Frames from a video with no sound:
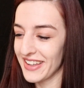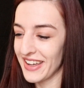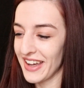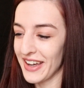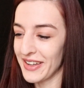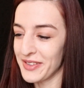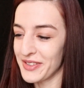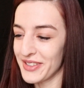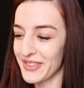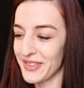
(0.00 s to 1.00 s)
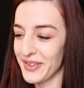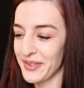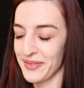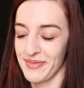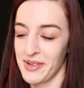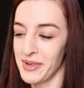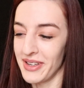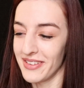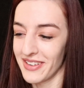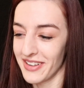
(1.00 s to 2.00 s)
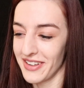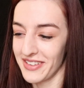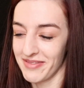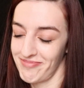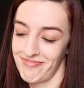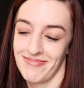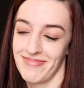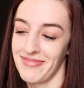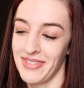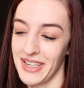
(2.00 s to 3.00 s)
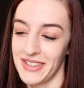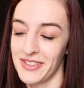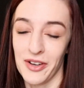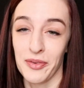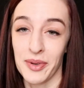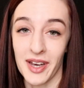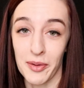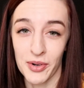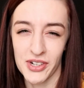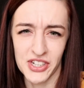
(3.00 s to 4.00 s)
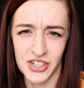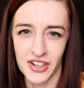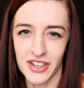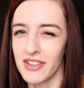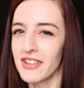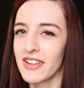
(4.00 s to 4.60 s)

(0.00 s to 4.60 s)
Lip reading: I mean, I had to start with how British are you?